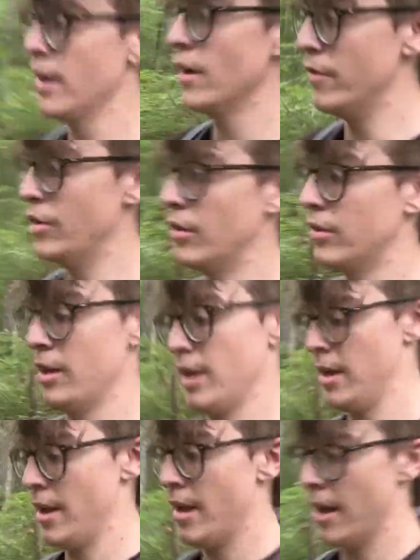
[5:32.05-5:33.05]
of just
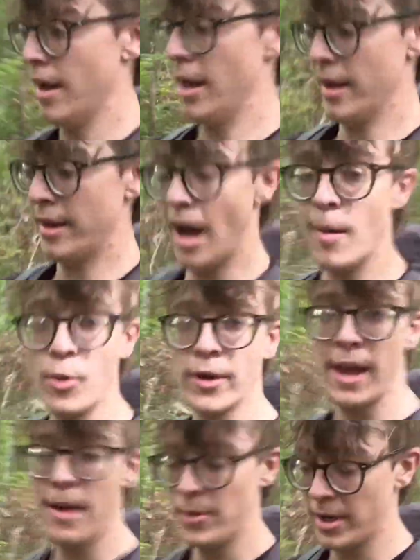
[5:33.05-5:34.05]
cowboy
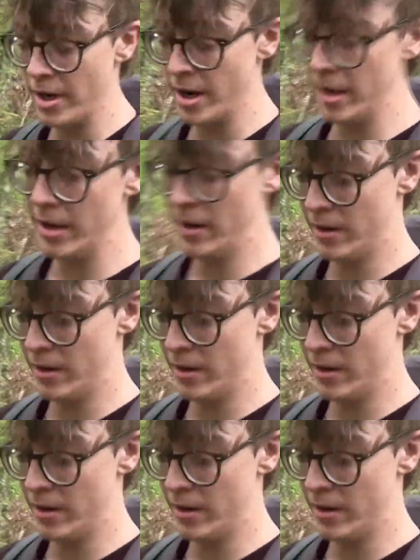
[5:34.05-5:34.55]
camping tonight.